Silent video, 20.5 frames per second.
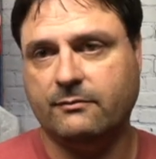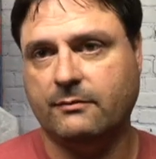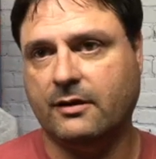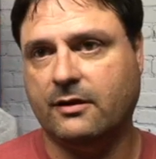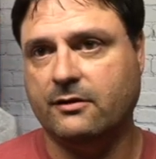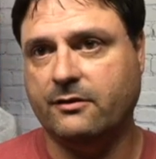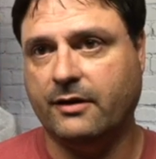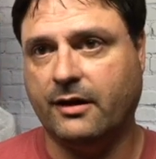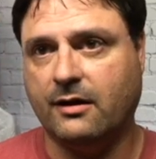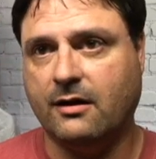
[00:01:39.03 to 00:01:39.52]

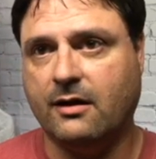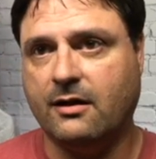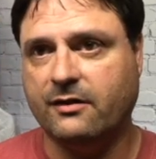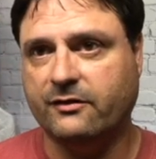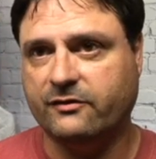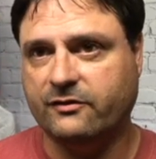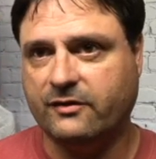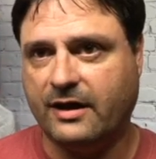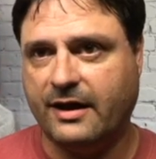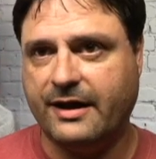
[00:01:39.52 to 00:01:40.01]
including All
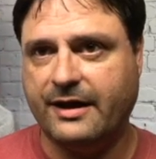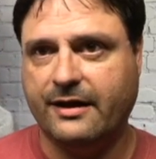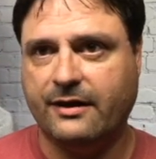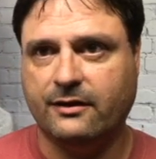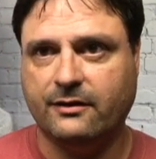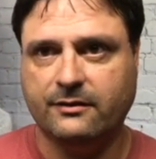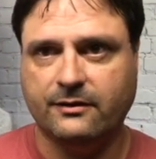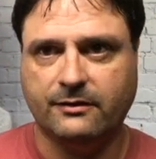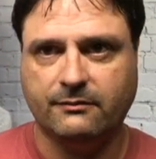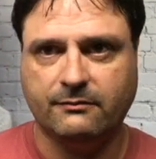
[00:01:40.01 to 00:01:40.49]

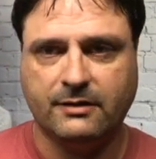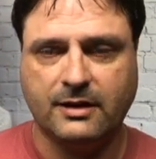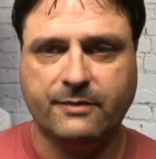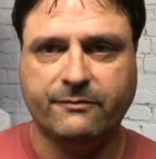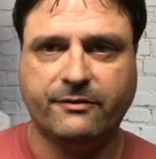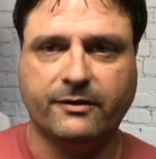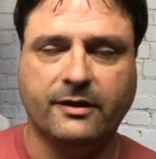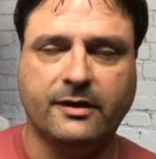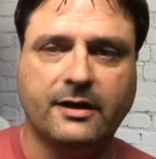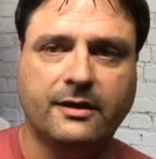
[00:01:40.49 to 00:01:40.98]
Style and
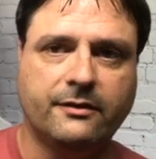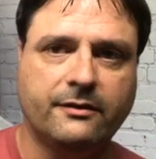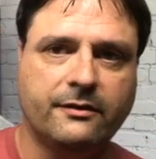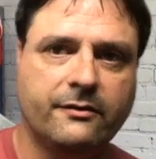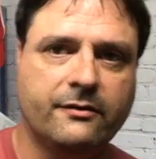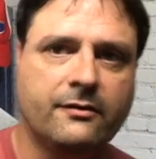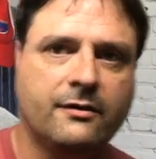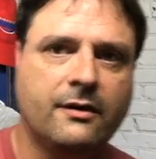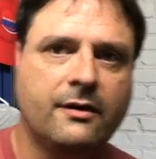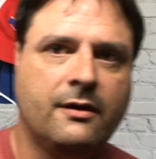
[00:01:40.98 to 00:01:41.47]
Comfort
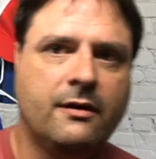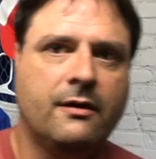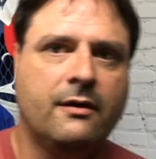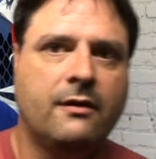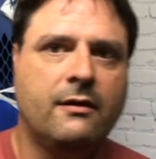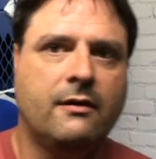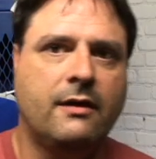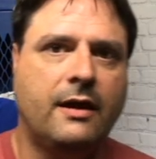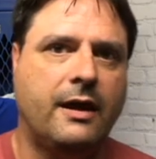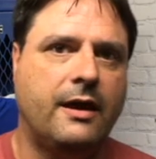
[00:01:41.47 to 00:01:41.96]
Colors
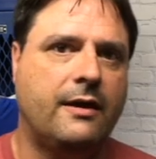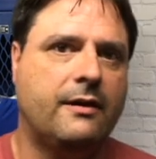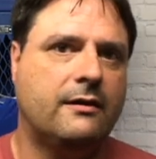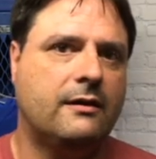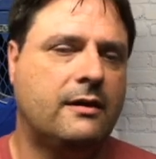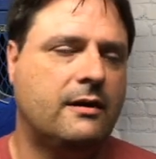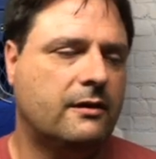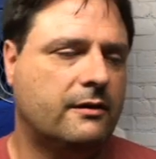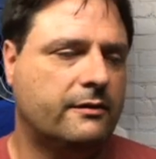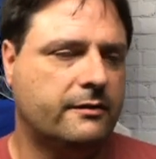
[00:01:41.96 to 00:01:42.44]
and
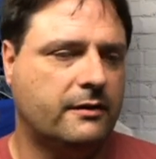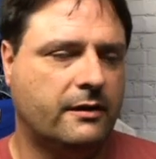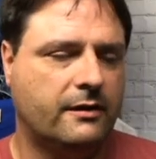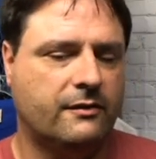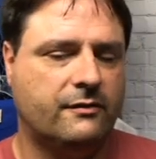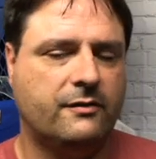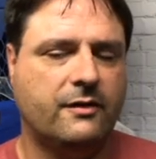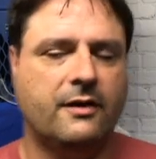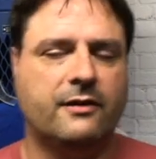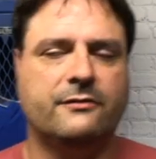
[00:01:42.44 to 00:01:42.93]
Gildan
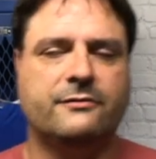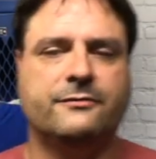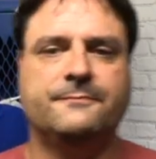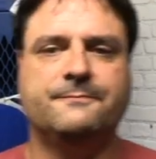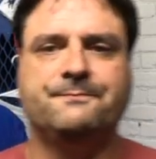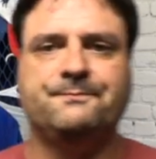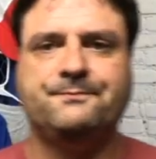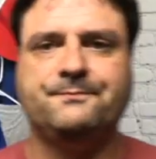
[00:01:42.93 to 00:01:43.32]
itself.